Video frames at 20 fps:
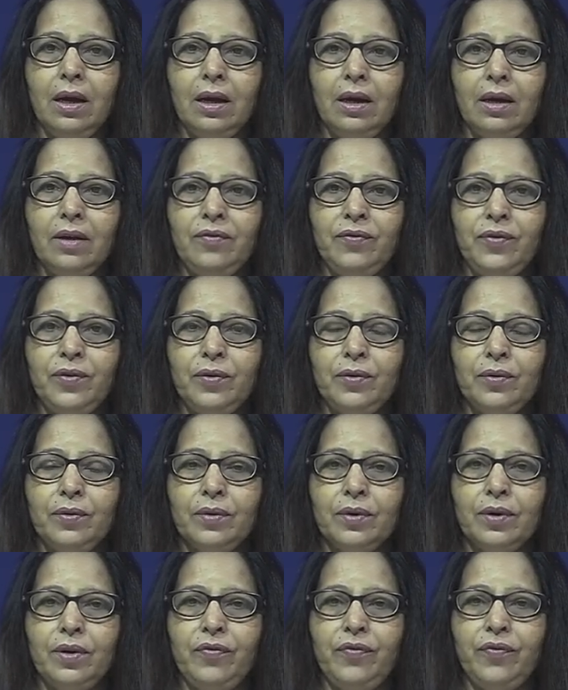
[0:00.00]
if
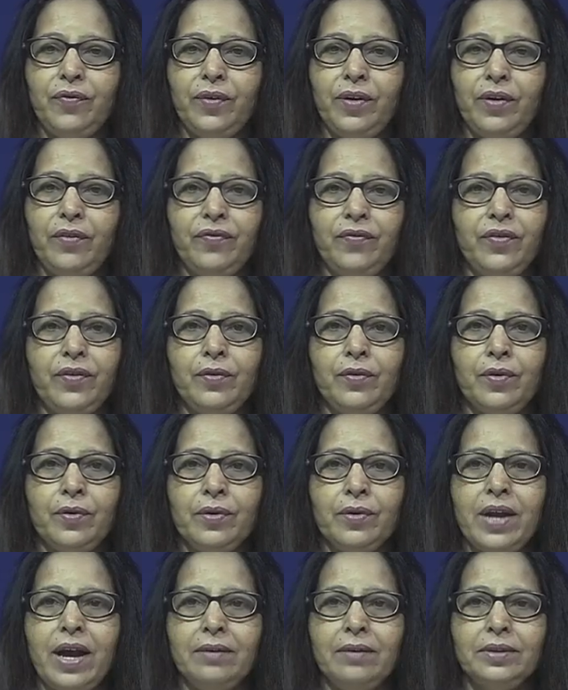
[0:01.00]
you
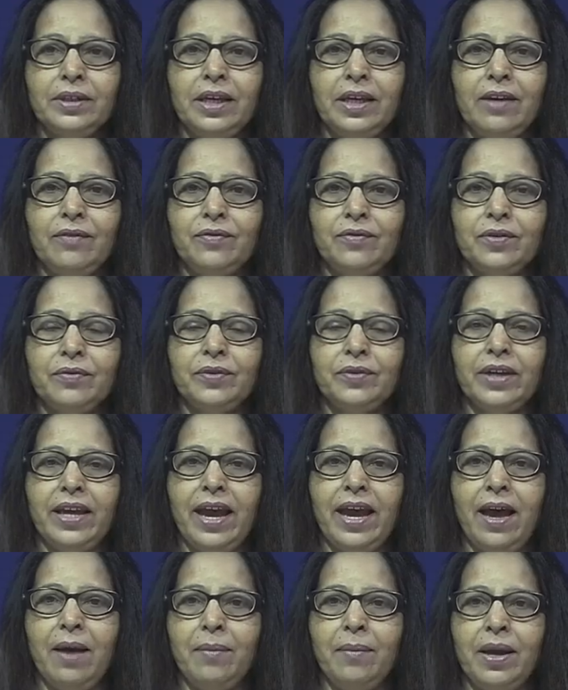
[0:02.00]
don't have the gift of the
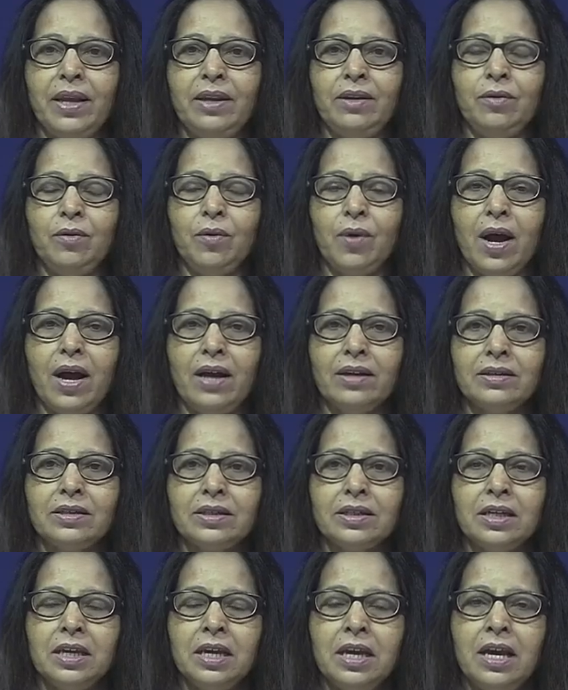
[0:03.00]
gab and you can't
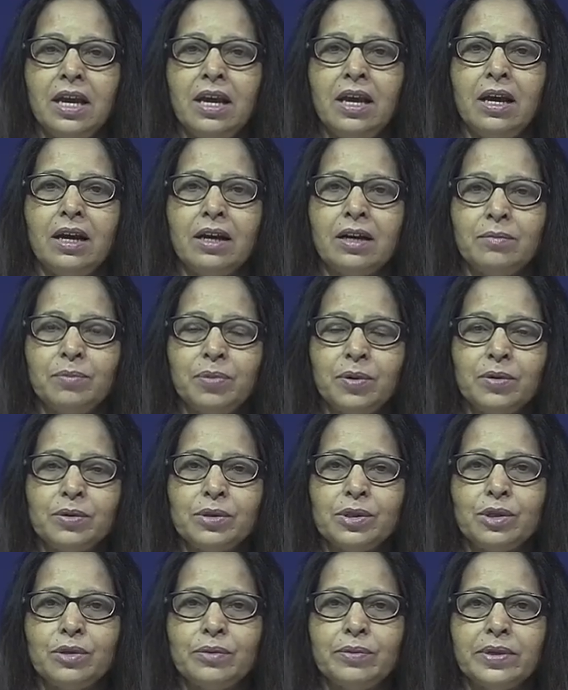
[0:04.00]

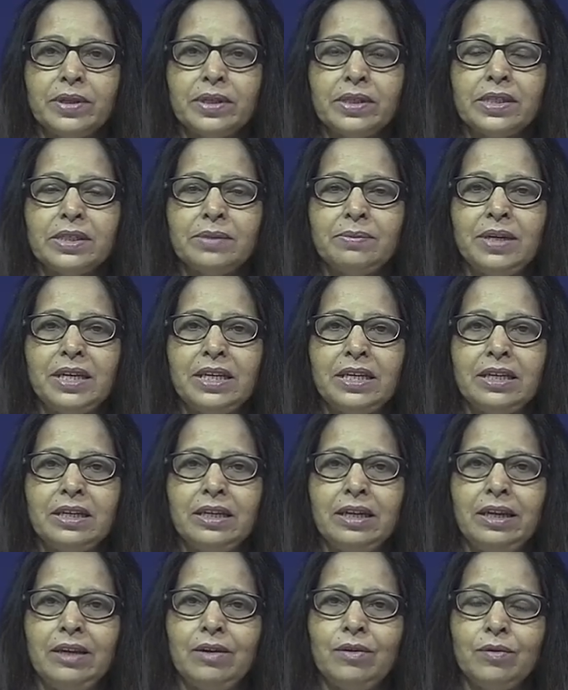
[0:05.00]
compose your words
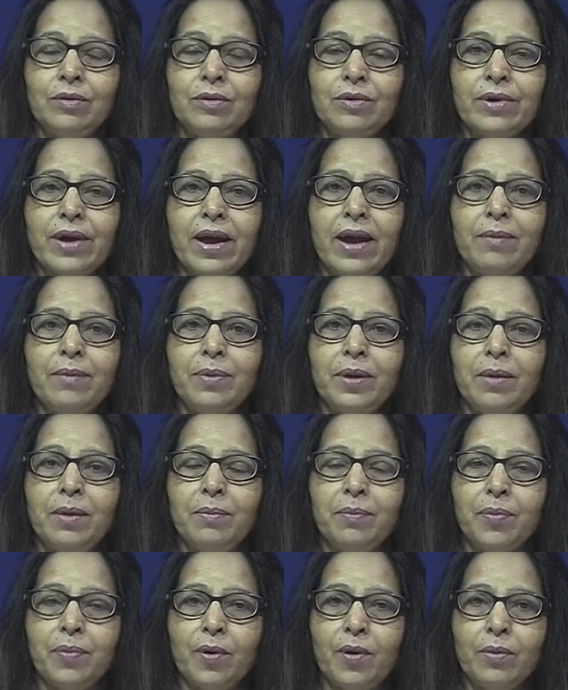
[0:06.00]
immediately, don't try
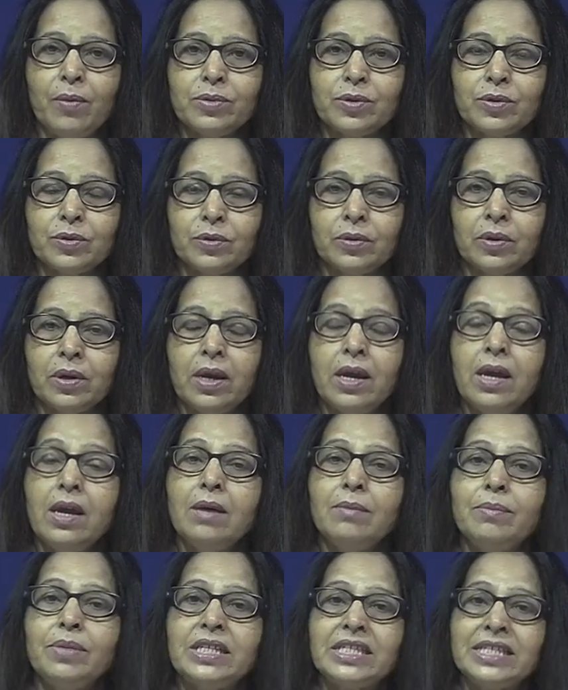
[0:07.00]
impromptu.
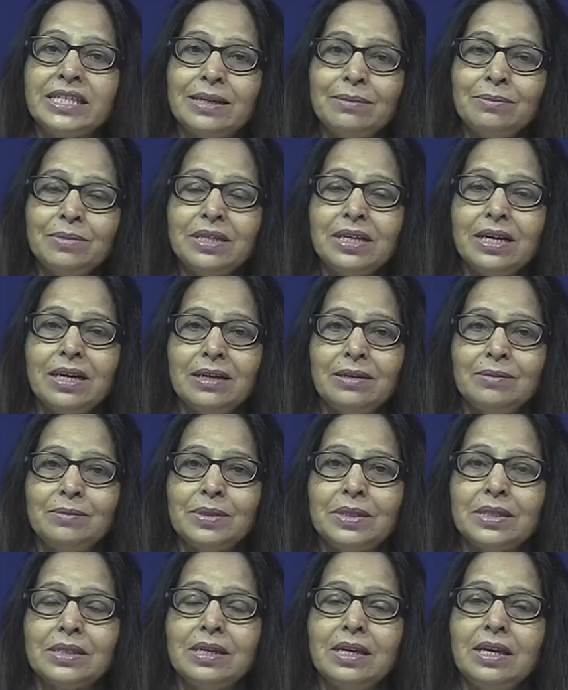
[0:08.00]
But
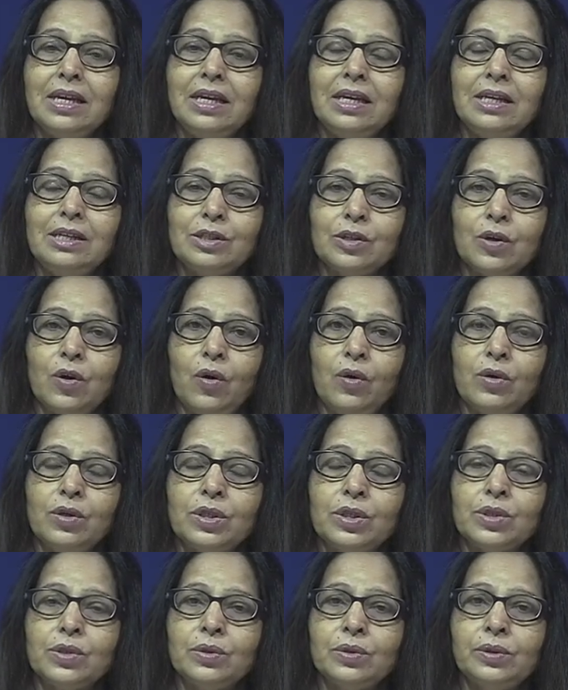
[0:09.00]
sometimes it's
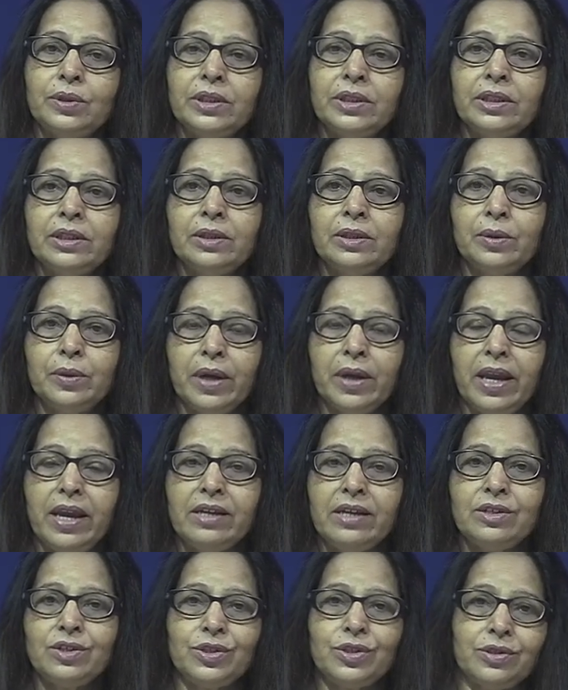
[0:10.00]
also the
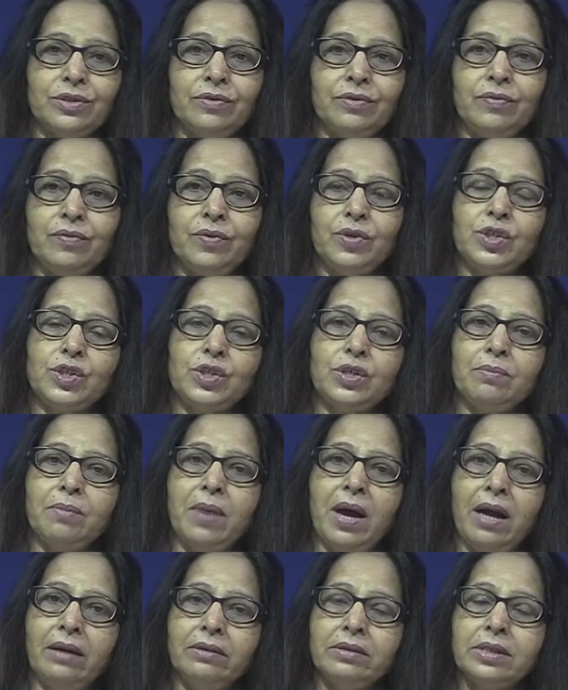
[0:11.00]
occasion which
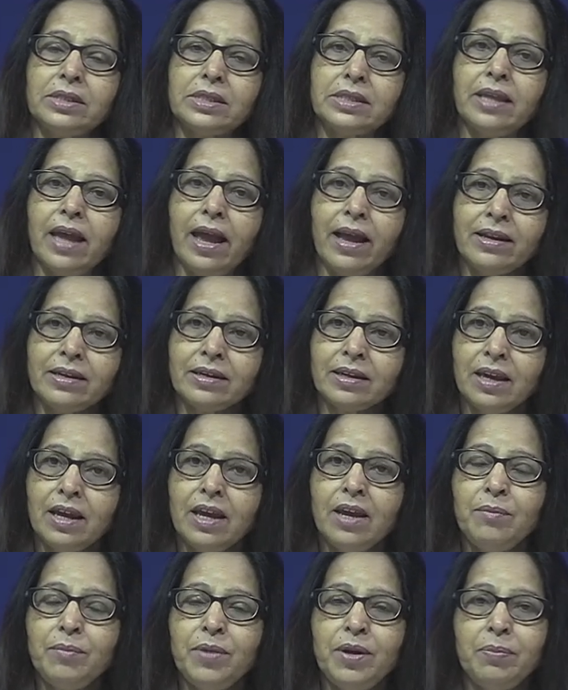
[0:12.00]
demands that
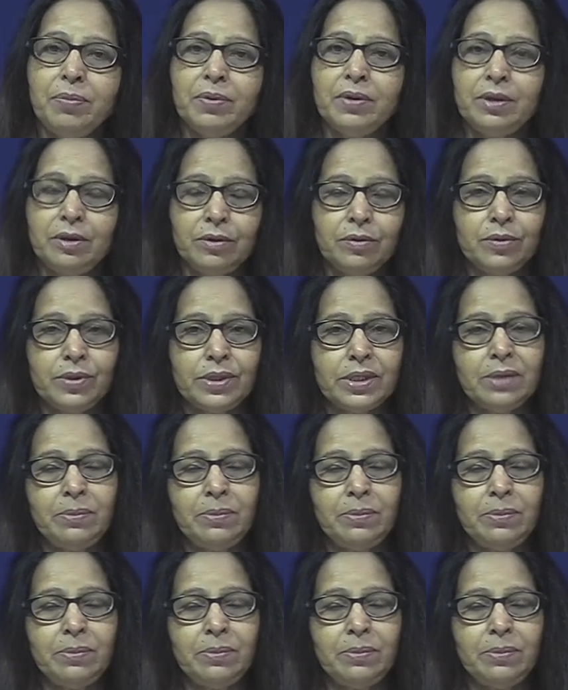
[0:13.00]
people use a